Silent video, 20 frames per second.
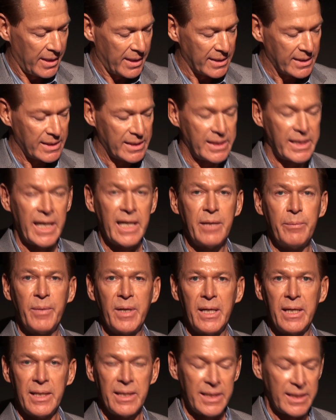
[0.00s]
Stigma
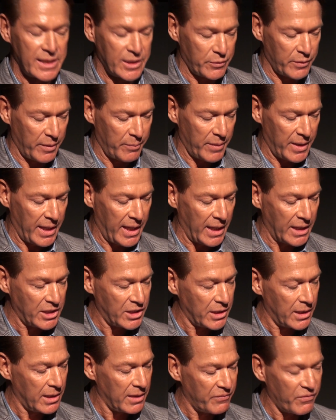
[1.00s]
and
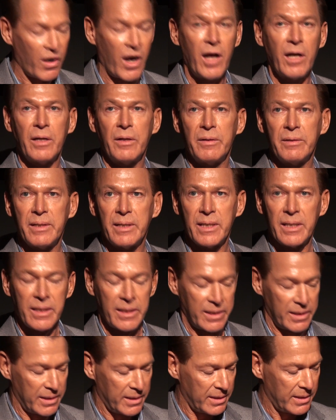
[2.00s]
discrimination followed.
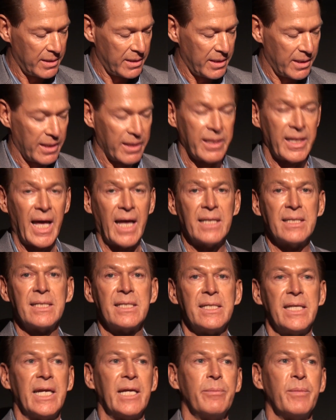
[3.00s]
That
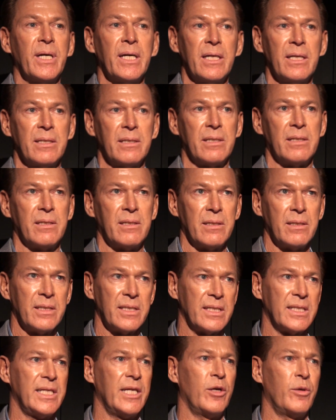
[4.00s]
stigma
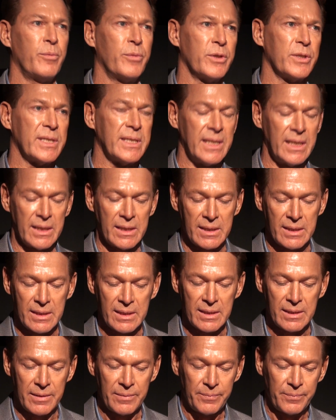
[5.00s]
still
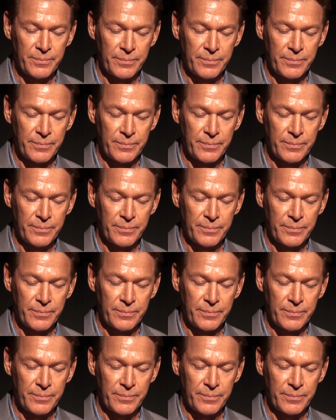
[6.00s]
persists.